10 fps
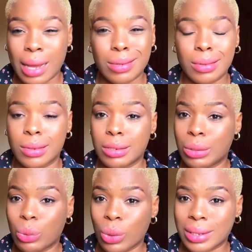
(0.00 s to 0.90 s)
and
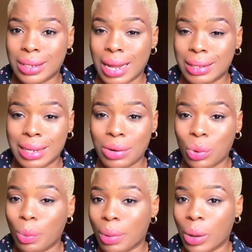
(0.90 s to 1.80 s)
the ones that their
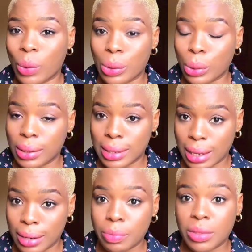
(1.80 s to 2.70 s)
number were not
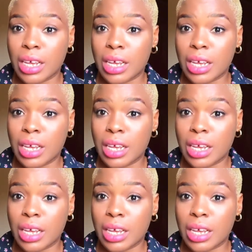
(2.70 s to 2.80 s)
there,